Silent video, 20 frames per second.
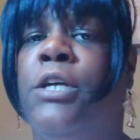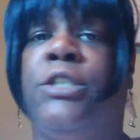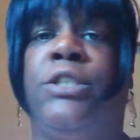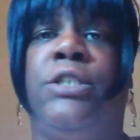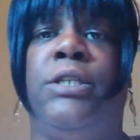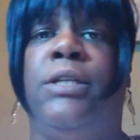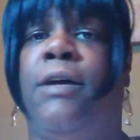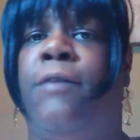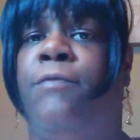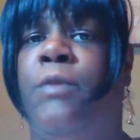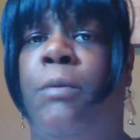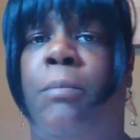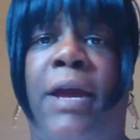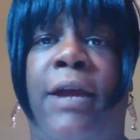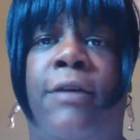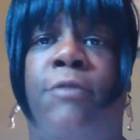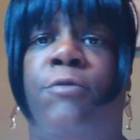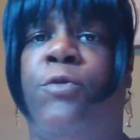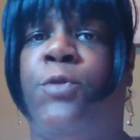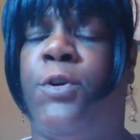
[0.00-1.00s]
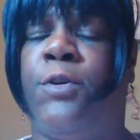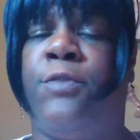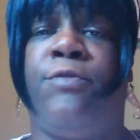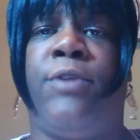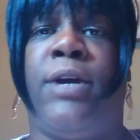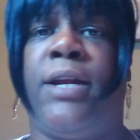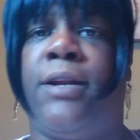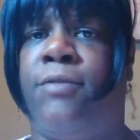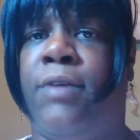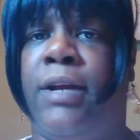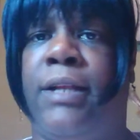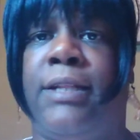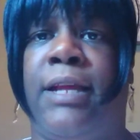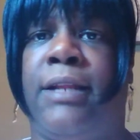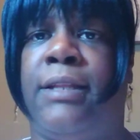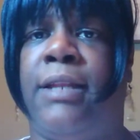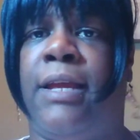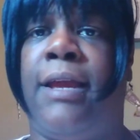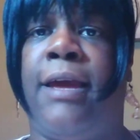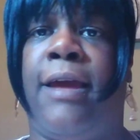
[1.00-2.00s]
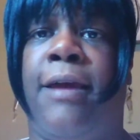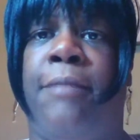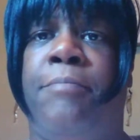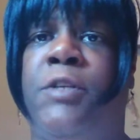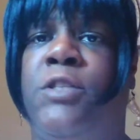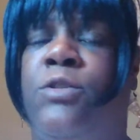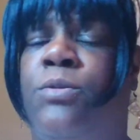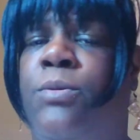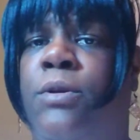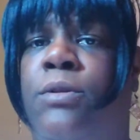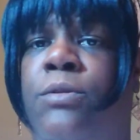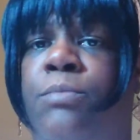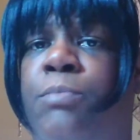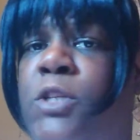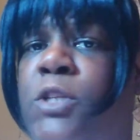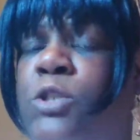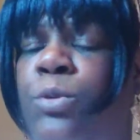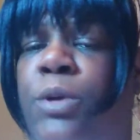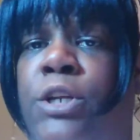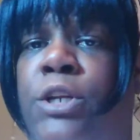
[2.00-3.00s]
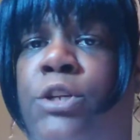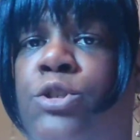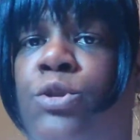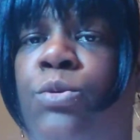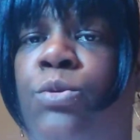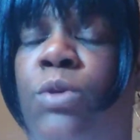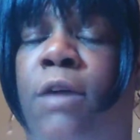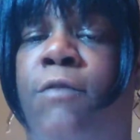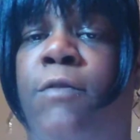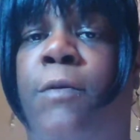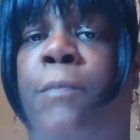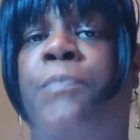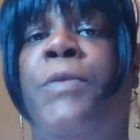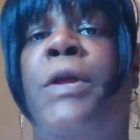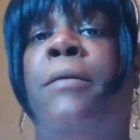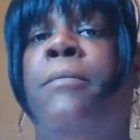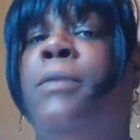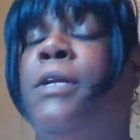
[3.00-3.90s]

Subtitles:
She loved the back and forth rhetoric that they had between the two of them.